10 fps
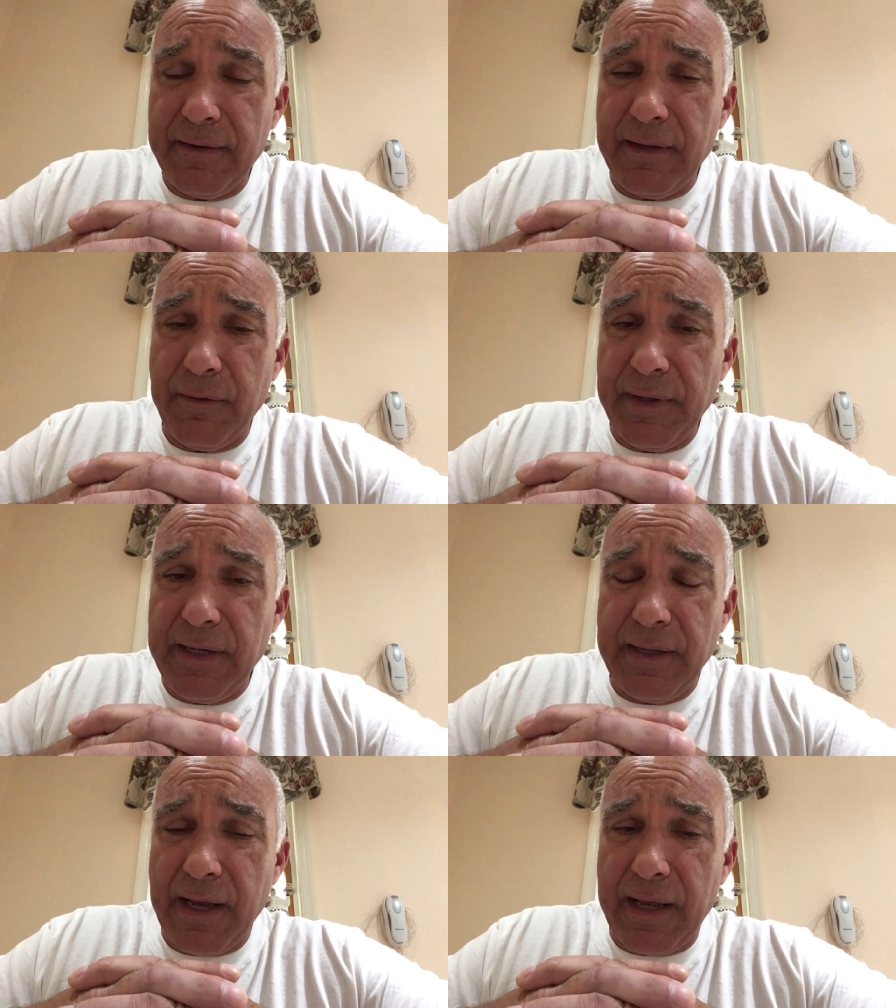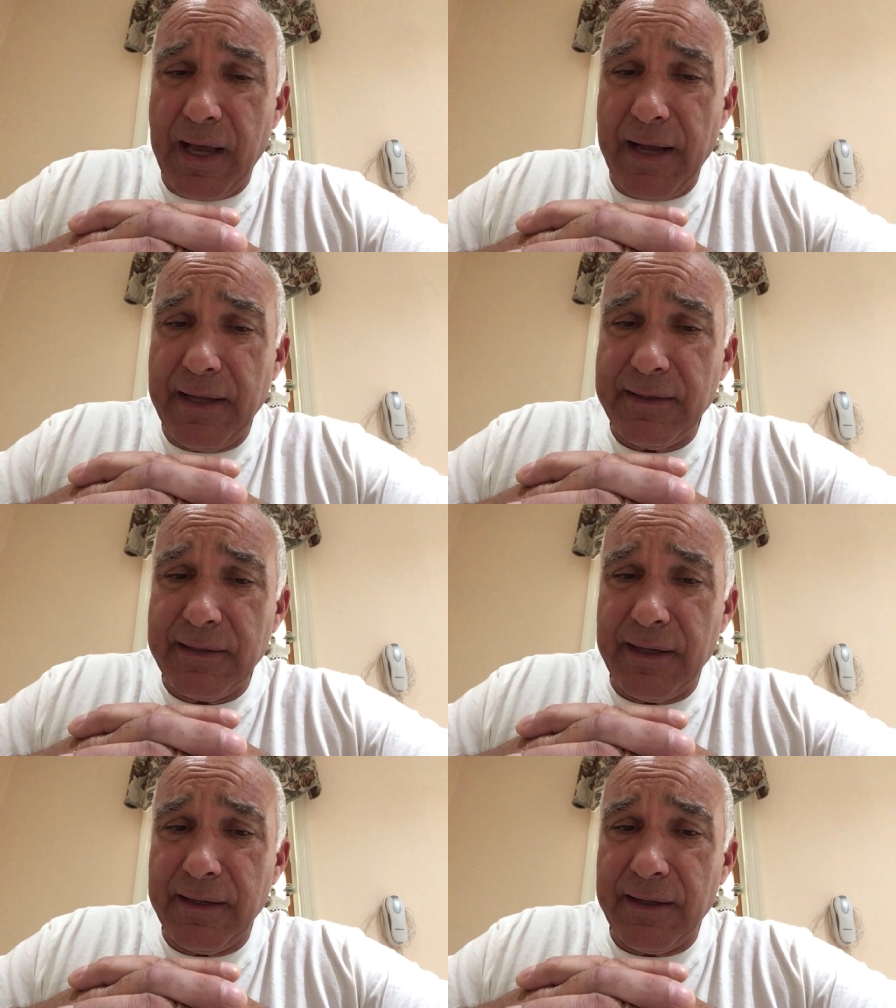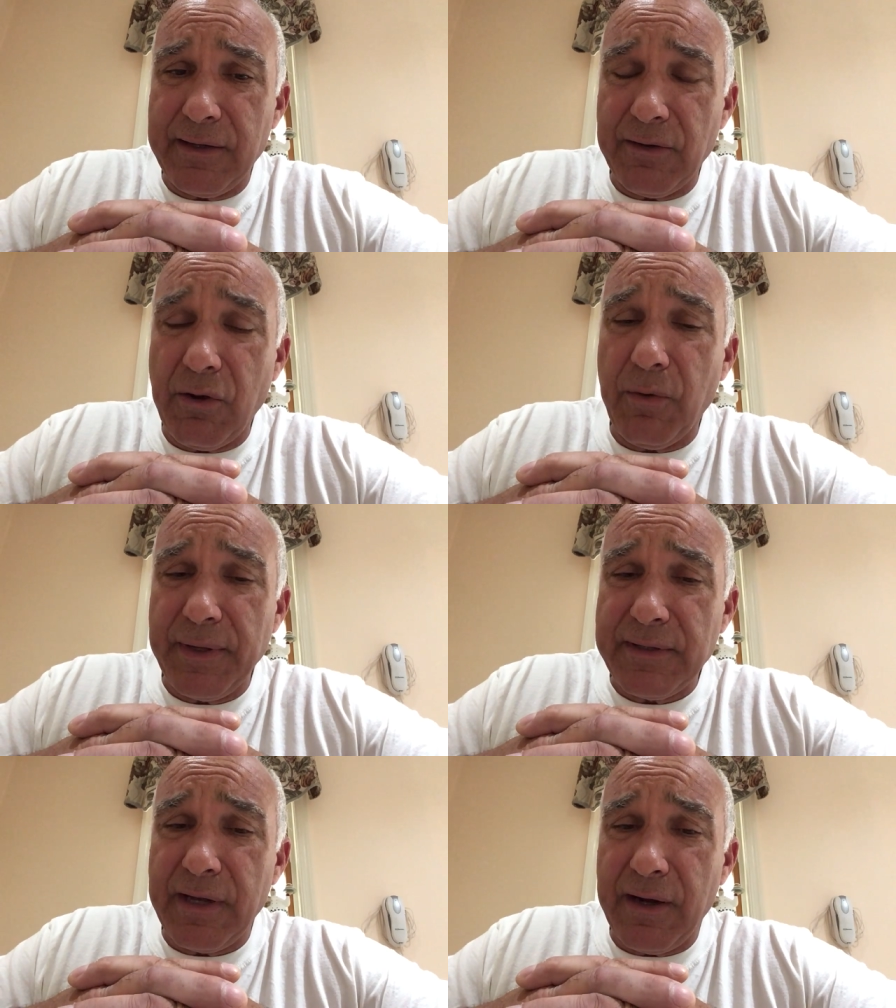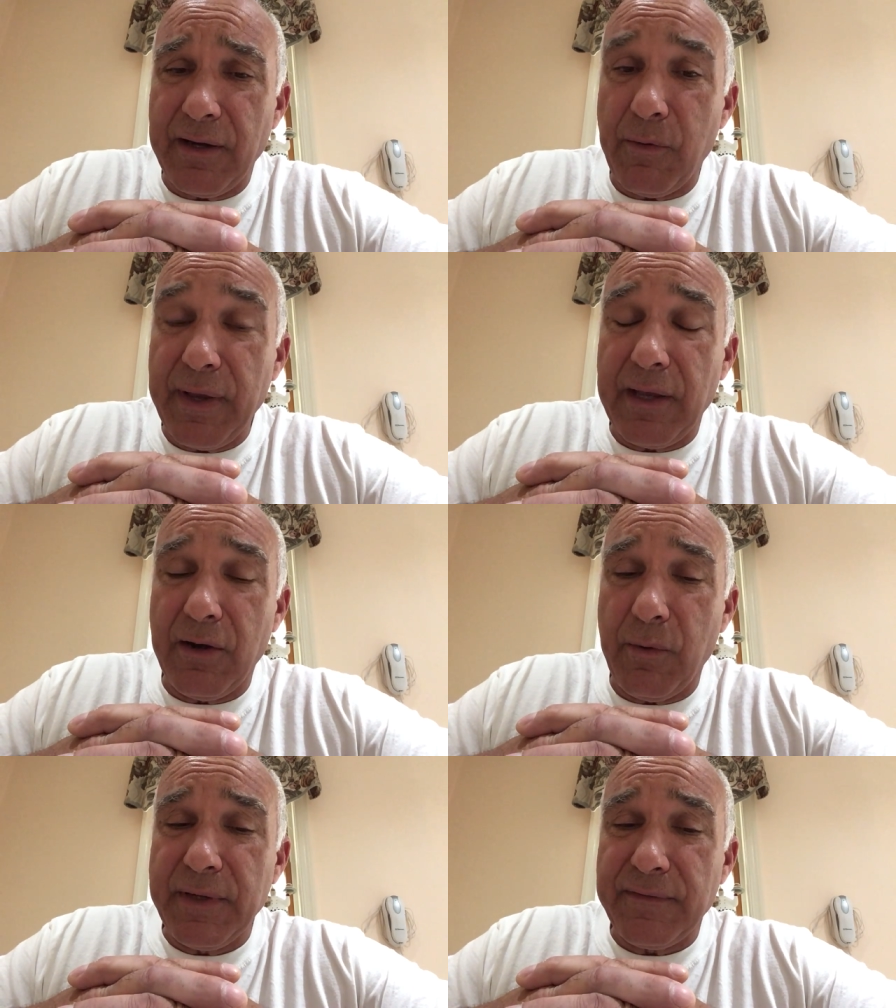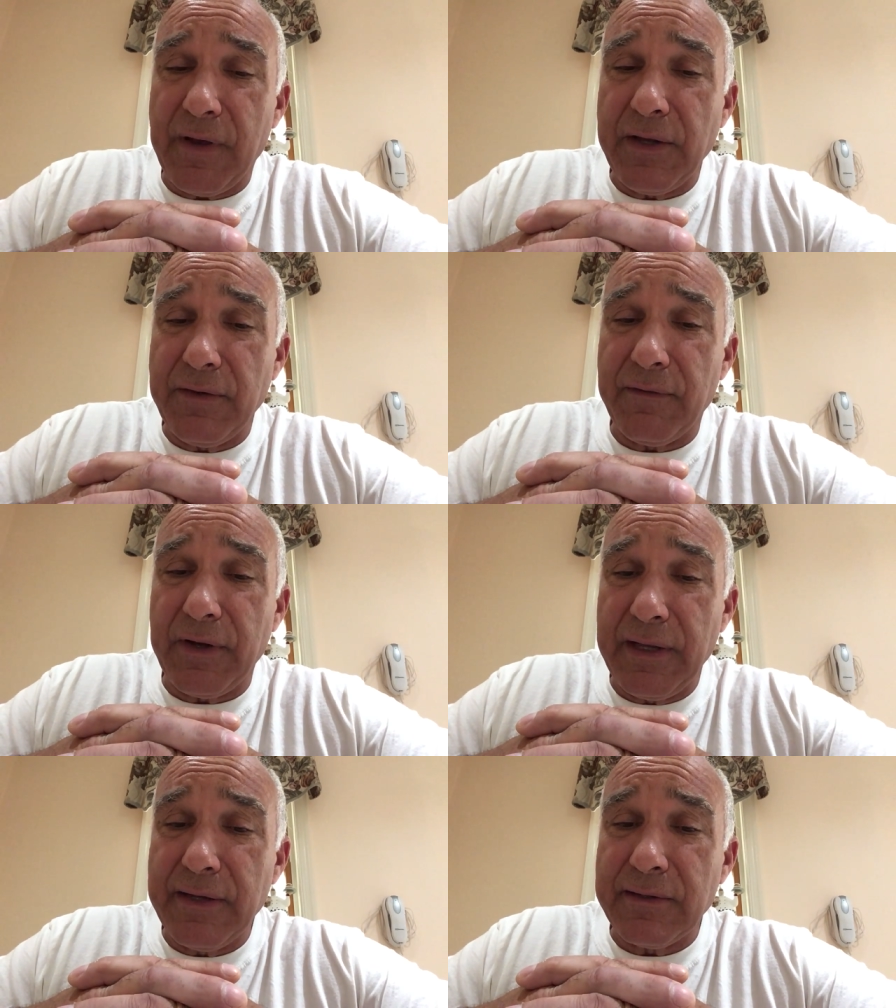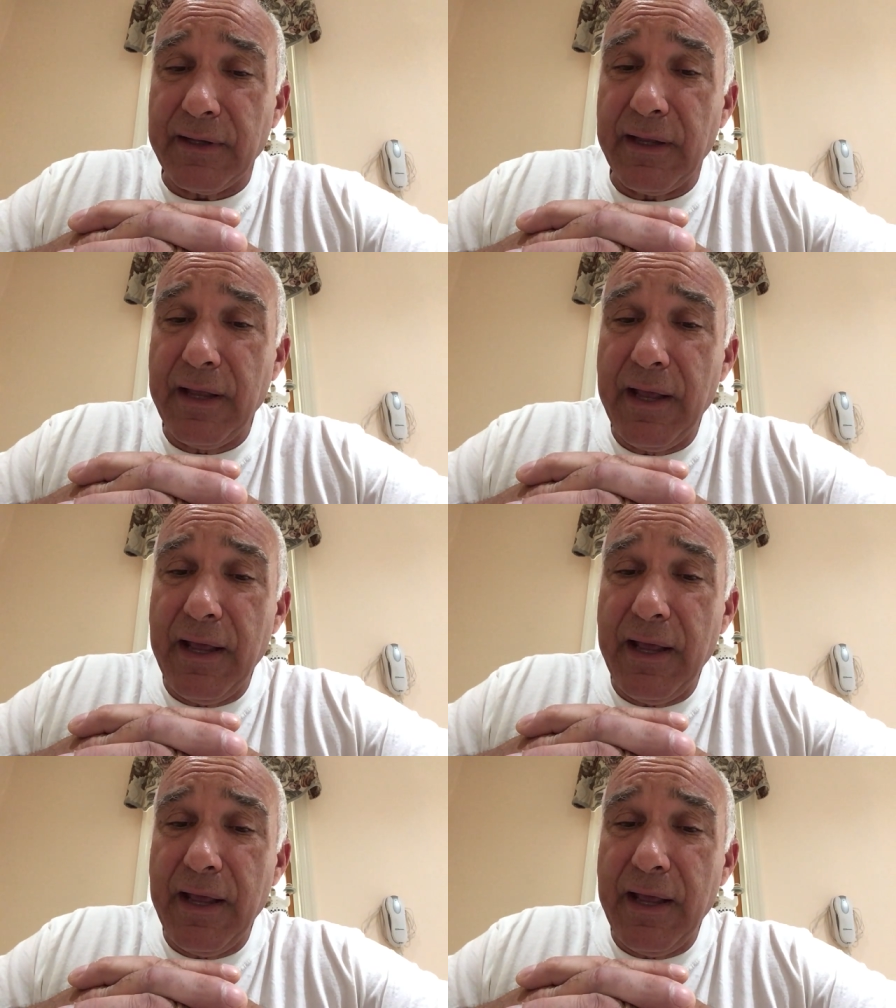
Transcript: that we need that guidance, and that you're always there, and that we can always find you very easily.